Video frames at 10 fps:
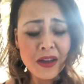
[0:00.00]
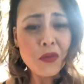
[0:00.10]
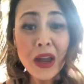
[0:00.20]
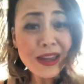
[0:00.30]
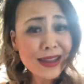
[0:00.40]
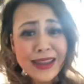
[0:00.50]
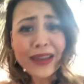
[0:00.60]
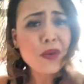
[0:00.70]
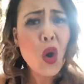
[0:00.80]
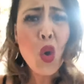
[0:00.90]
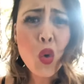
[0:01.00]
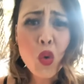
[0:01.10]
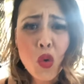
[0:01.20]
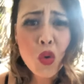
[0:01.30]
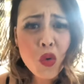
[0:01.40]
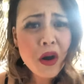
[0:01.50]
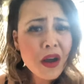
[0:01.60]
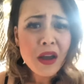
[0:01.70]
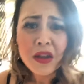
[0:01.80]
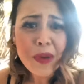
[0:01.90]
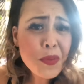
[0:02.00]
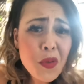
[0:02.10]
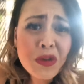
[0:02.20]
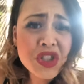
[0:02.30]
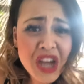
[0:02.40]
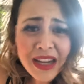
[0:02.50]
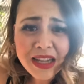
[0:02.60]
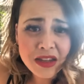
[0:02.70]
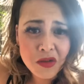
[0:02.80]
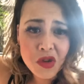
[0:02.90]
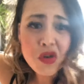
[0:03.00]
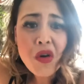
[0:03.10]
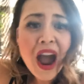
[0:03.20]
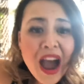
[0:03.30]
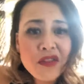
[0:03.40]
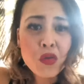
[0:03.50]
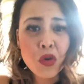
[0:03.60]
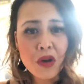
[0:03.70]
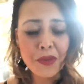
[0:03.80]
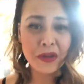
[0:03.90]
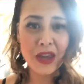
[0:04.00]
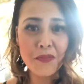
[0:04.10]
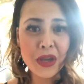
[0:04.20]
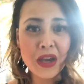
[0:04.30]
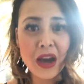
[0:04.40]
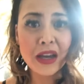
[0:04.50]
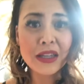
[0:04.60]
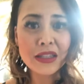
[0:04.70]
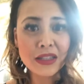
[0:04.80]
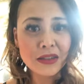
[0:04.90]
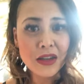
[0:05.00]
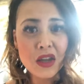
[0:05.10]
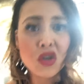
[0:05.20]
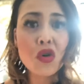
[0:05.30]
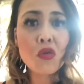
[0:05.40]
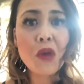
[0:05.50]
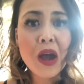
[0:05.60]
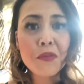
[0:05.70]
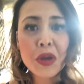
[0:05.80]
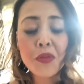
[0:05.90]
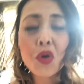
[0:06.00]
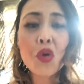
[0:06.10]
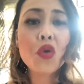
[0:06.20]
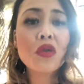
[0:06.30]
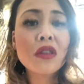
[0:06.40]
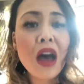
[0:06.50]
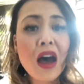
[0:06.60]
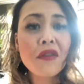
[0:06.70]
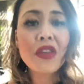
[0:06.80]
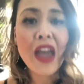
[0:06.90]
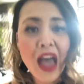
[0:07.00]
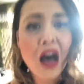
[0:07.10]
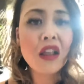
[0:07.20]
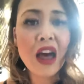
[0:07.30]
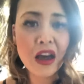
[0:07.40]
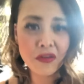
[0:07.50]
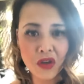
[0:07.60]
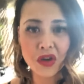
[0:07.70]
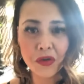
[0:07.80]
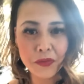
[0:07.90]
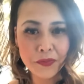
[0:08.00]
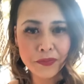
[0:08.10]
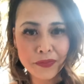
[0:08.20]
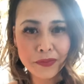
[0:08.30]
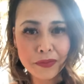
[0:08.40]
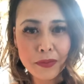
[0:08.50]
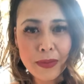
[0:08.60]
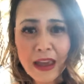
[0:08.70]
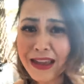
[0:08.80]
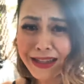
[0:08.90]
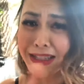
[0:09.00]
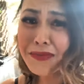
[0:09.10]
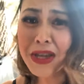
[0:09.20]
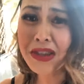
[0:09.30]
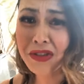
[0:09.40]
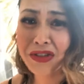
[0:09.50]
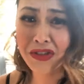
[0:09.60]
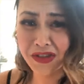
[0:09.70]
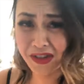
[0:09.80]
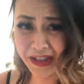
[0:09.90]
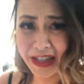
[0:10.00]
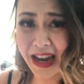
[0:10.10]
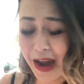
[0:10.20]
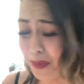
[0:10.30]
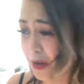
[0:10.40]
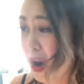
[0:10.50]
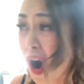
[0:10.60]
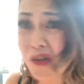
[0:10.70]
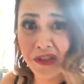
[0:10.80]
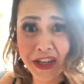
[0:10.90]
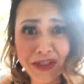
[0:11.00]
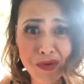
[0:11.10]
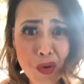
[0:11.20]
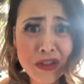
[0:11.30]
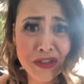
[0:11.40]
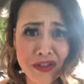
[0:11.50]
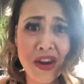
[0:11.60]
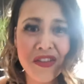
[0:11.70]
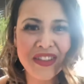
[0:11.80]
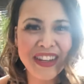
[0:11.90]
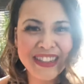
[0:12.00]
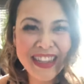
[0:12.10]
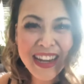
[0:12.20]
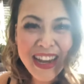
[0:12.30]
right? Like, who? People rejecting you. You don't have to worry about that because you're around people who love the hell out of you. That doesn't mean doesn't have any conflicts. Of course there's conflicts,